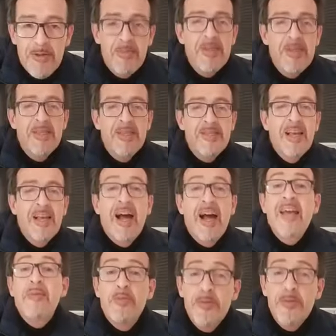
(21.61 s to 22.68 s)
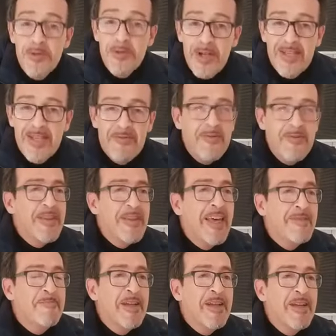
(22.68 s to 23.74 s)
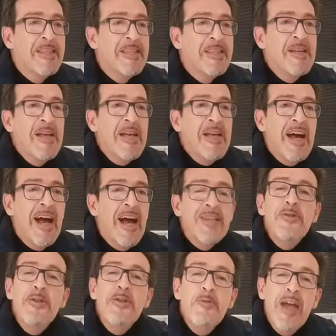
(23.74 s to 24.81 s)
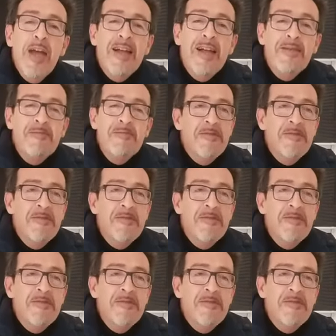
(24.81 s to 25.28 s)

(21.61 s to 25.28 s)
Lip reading: Please, I apologize for that, but actually we are